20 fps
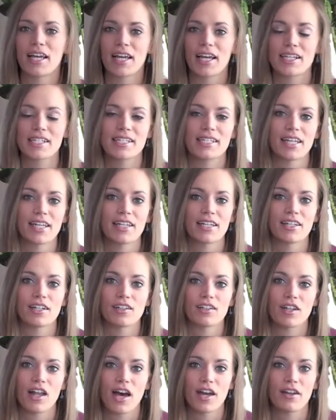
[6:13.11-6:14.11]
like I said, in
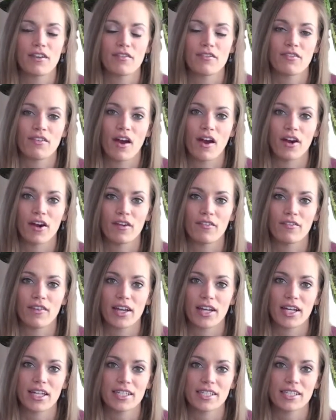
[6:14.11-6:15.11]
a lot of
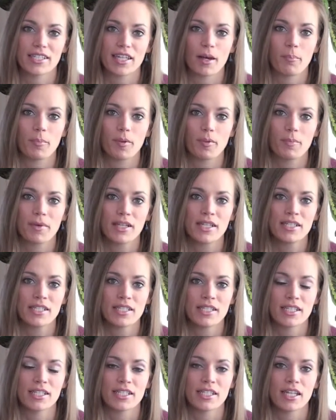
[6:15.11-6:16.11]
Ayurvedic
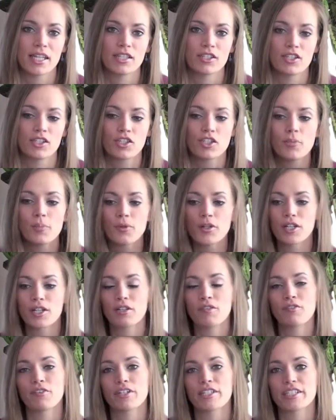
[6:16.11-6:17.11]
supplements. It's super
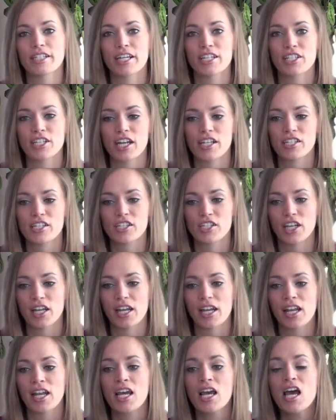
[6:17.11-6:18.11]
good for
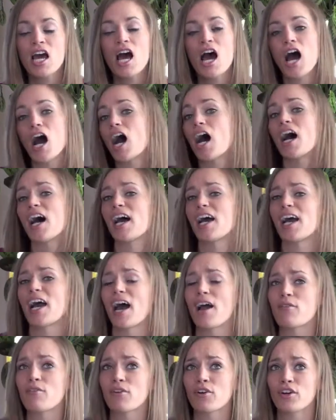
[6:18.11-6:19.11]
digestion.
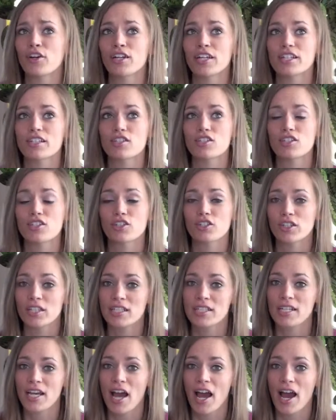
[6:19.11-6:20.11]
I've heard it's
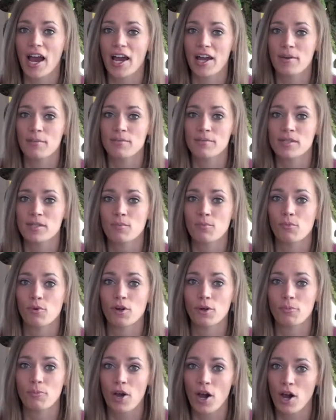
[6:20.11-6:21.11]
30 times
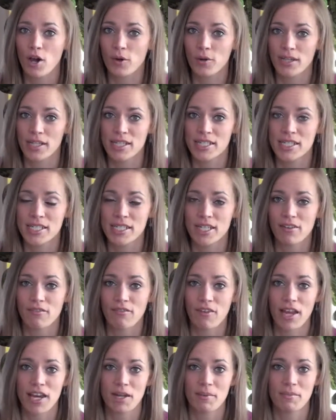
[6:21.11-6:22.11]
more potent in
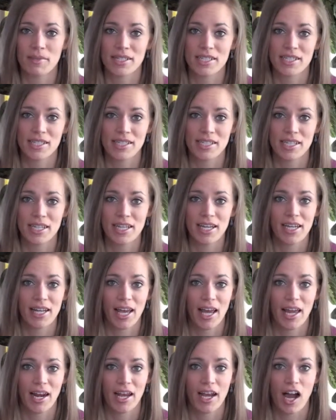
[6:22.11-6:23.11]
vitamin C and
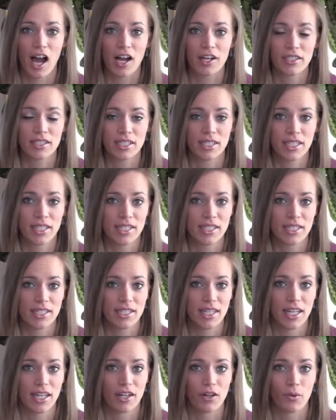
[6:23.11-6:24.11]
antioxidants
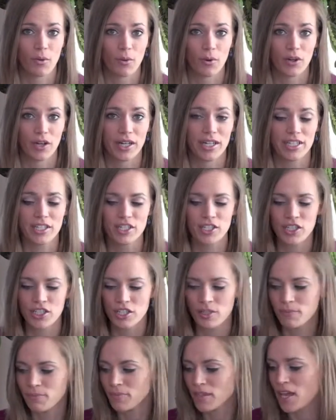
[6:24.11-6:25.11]
than an
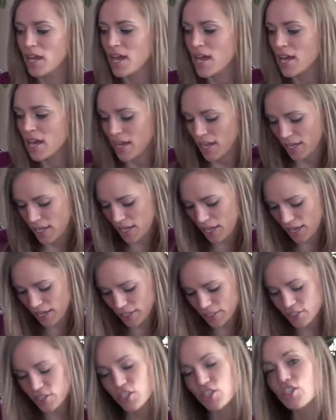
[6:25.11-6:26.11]
orange. I
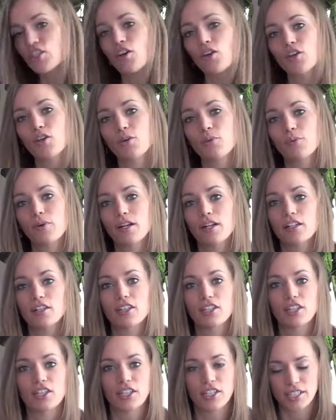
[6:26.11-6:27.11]
can show you what
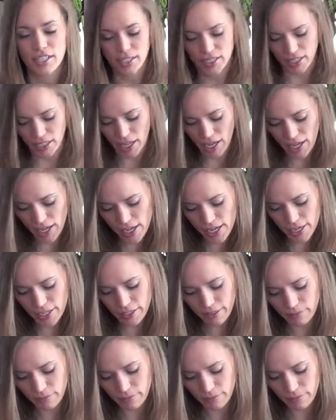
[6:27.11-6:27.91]
it looks like.